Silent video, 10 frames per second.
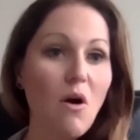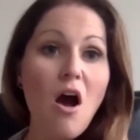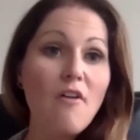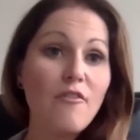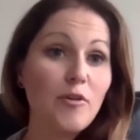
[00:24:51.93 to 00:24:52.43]

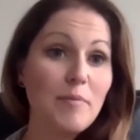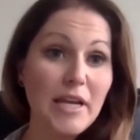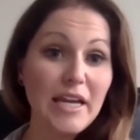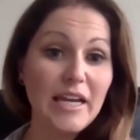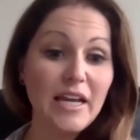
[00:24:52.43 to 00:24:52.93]
for
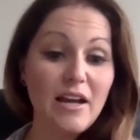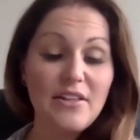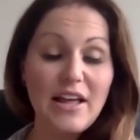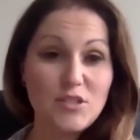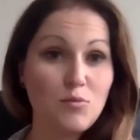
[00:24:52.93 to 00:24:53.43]
me,
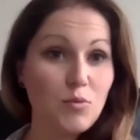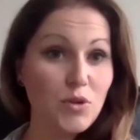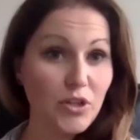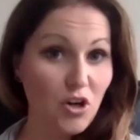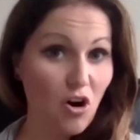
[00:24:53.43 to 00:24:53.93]
that's
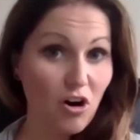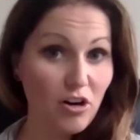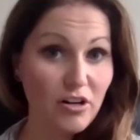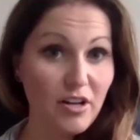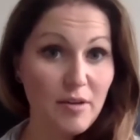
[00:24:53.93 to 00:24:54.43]
really
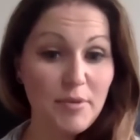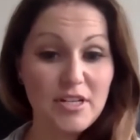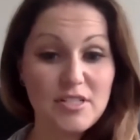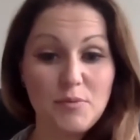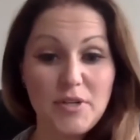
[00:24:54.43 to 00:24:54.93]
hard,
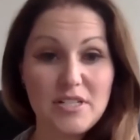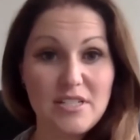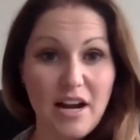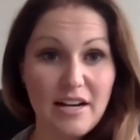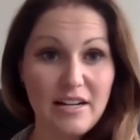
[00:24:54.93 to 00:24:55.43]
because we
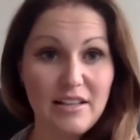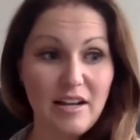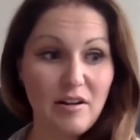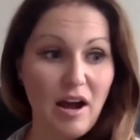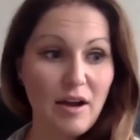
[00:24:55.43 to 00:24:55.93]
decided
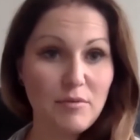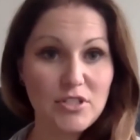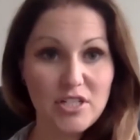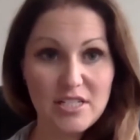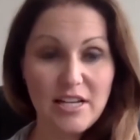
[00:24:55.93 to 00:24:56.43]
that I was
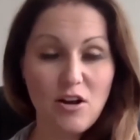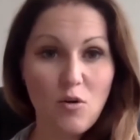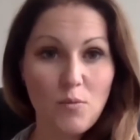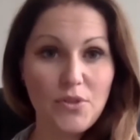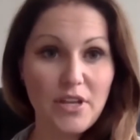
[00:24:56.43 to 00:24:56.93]
going to stay
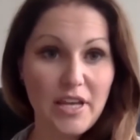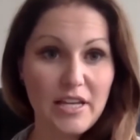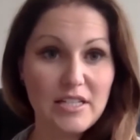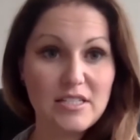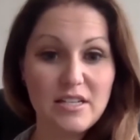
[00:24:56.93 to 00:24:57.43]
home with the
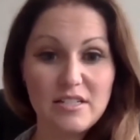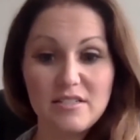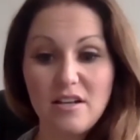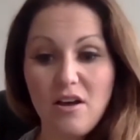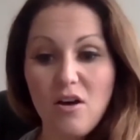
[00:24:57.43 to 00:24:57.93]
kids, because
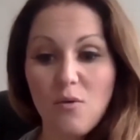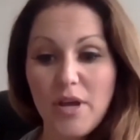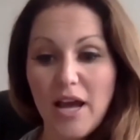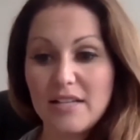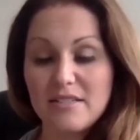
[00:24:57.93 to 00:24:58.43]
we
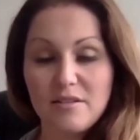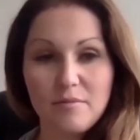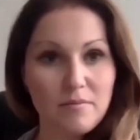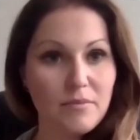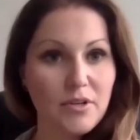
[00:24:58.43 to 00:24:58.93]
had
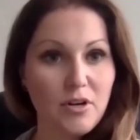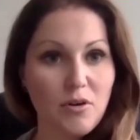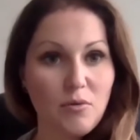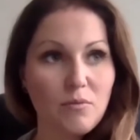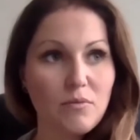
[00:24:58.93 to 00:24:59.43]
some,
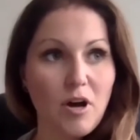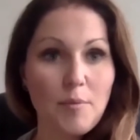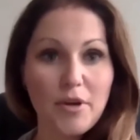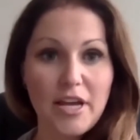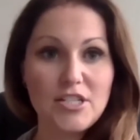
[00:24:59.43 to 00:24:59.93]

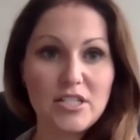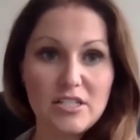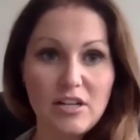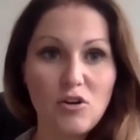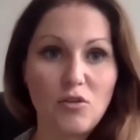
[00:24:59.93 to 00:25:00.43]
complications
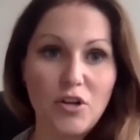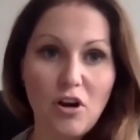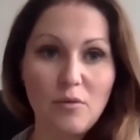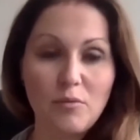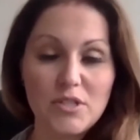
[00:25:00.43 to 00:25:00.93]
early
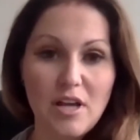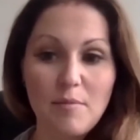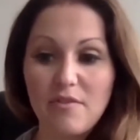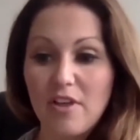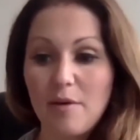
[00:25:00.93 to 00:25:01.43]
on with some
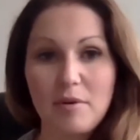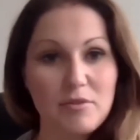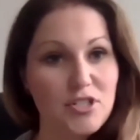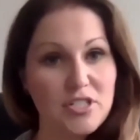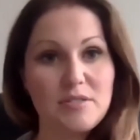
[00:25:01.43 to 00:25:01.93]
of them, and
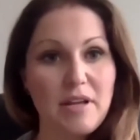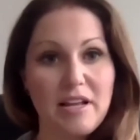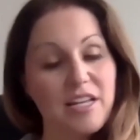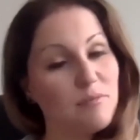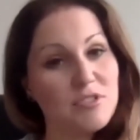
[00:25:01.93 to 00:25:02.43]
and
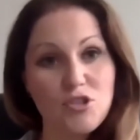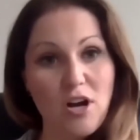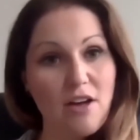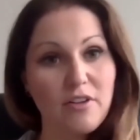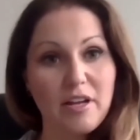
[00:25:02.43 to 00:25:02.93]
he was
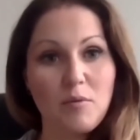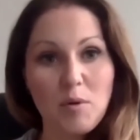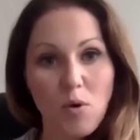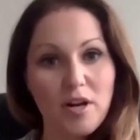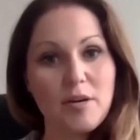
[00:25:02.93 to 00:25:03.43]
traveling, and we
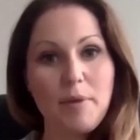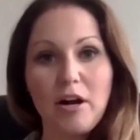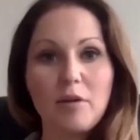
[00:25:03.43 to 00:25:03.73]
wanted a parent